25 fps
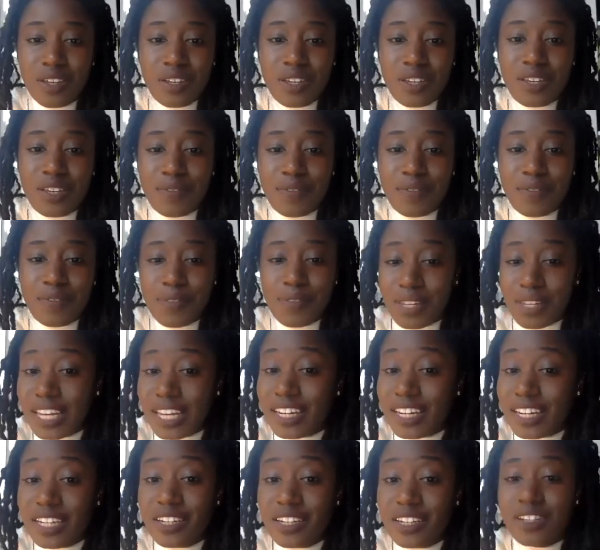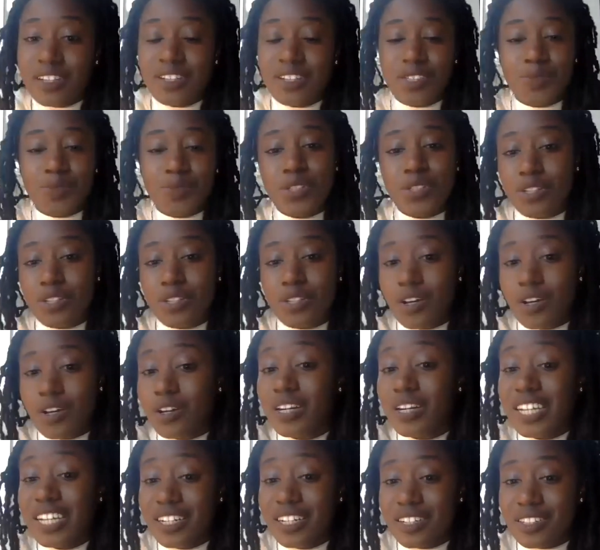If cleanliness was
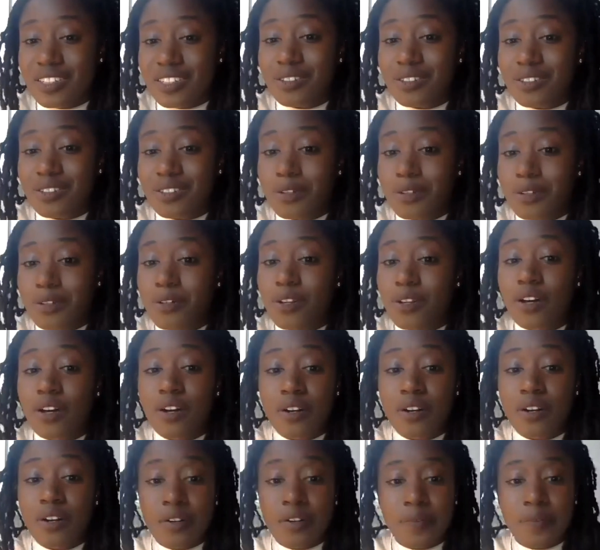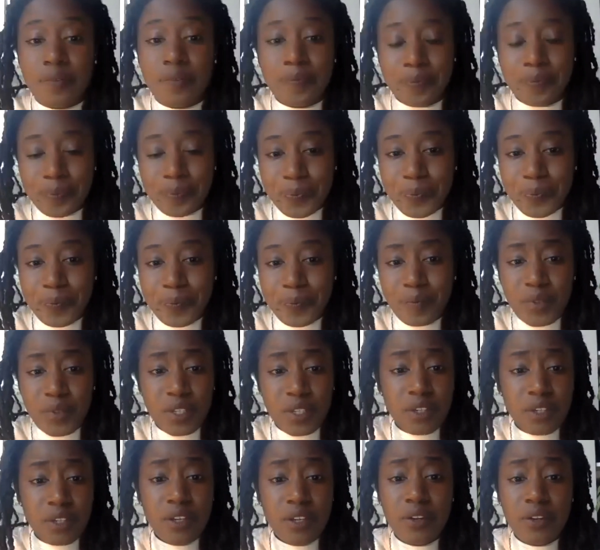godliness all along,
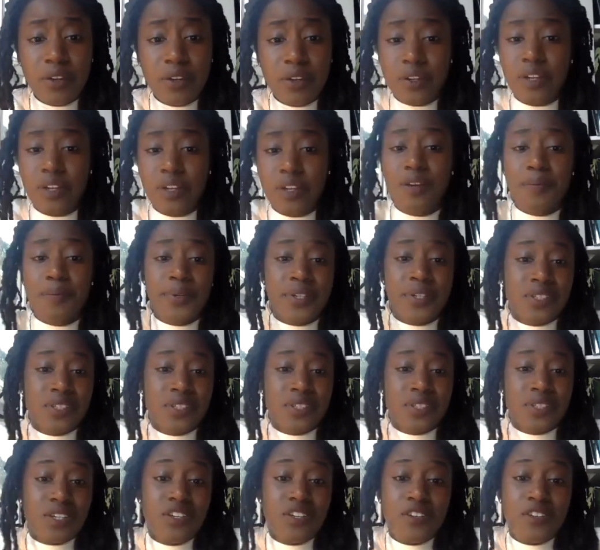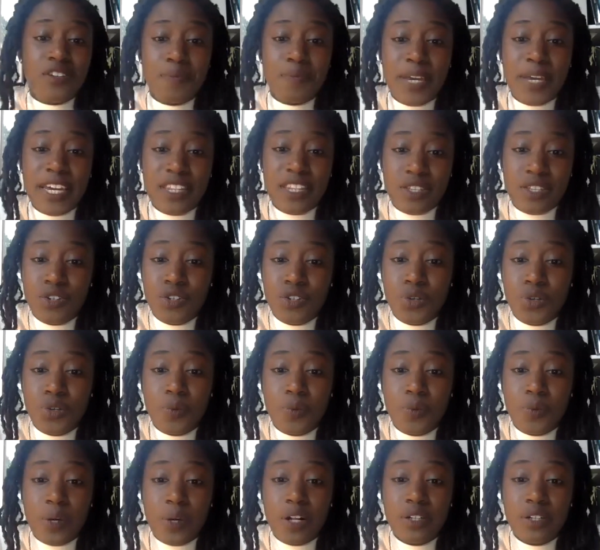no Columbus could have made the new
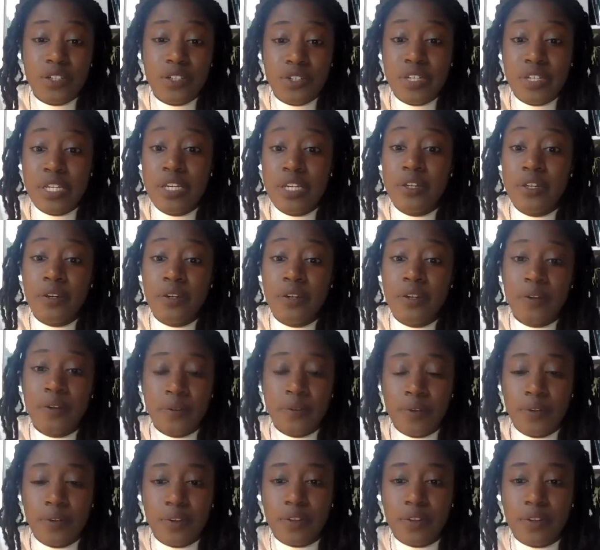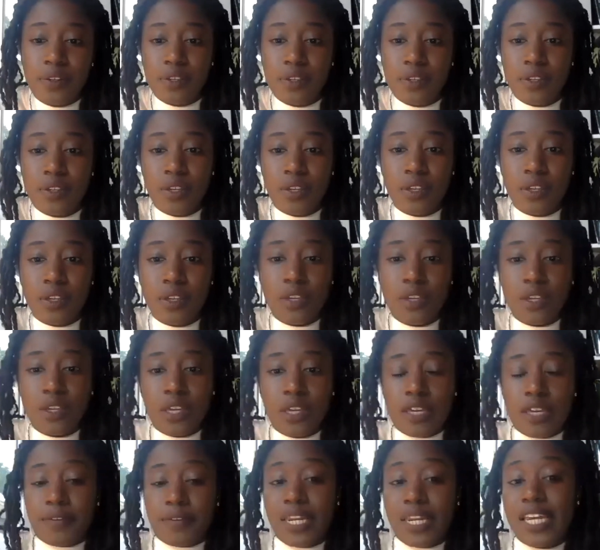world new. If
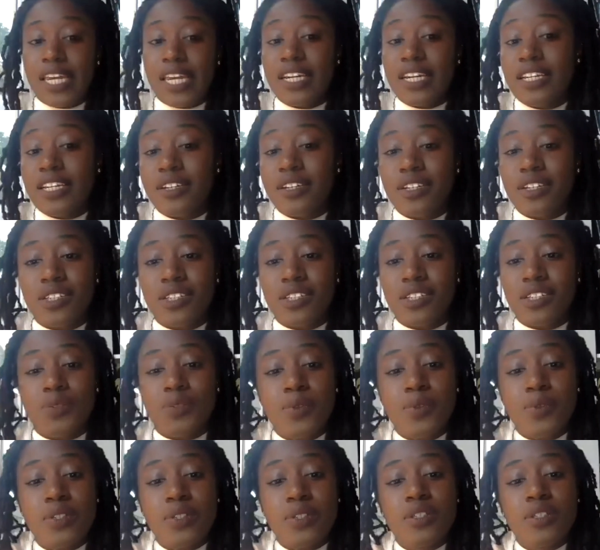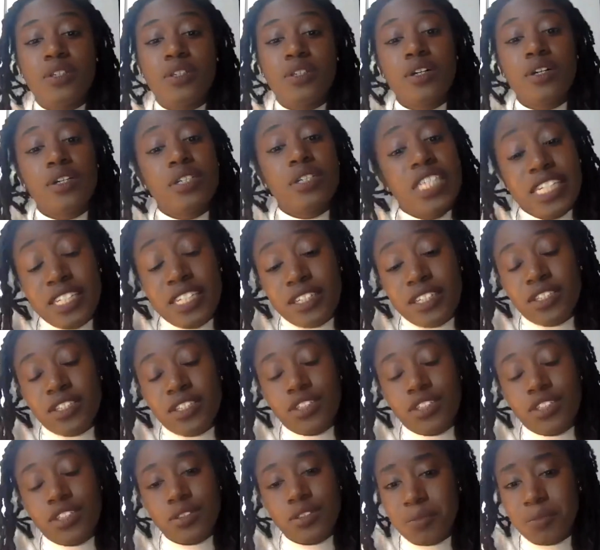cleanliness was
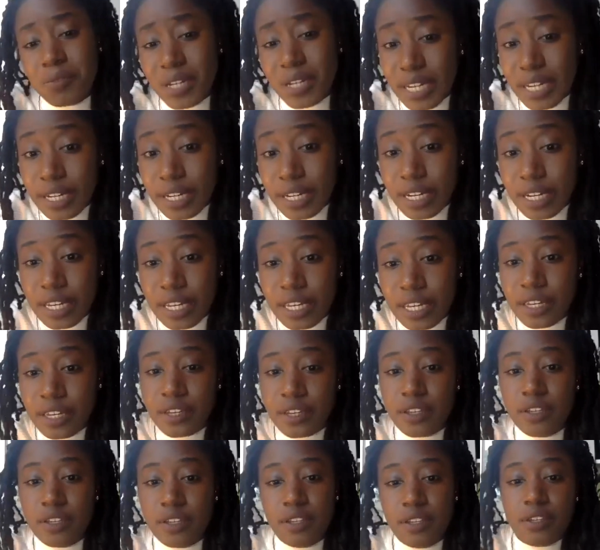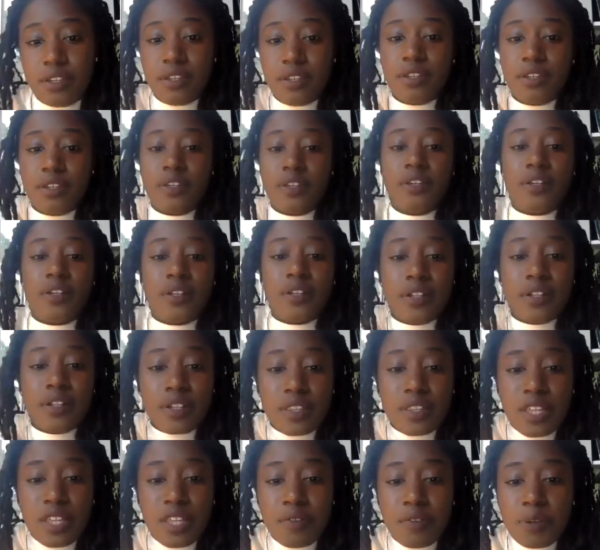godliness, really,
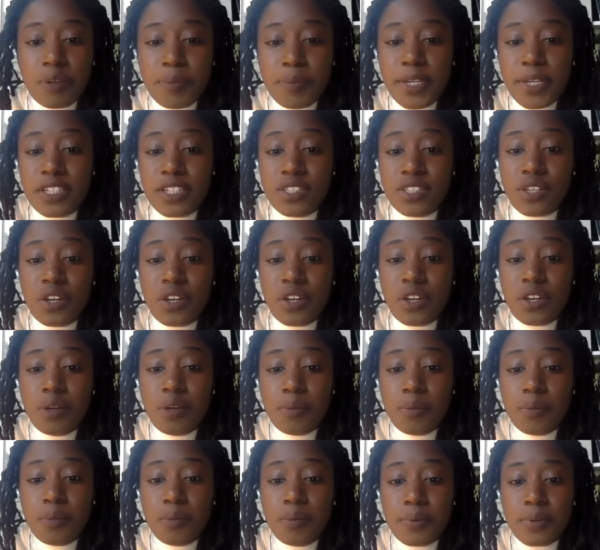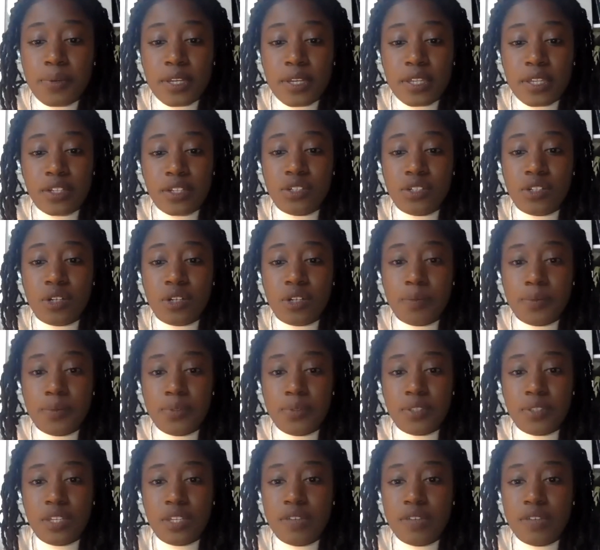there would be soap in the shops
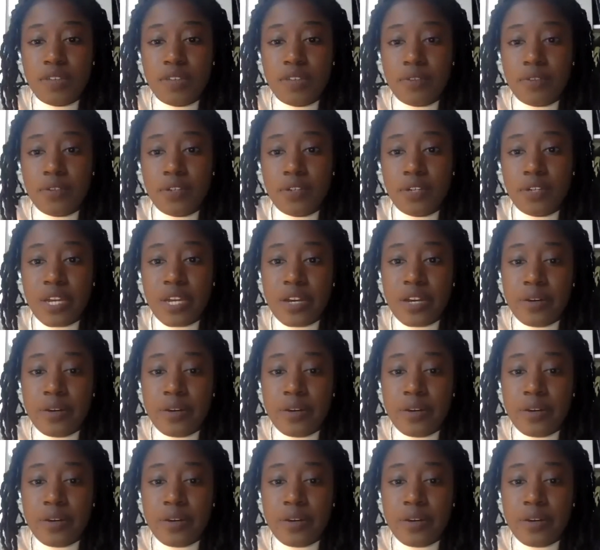even now.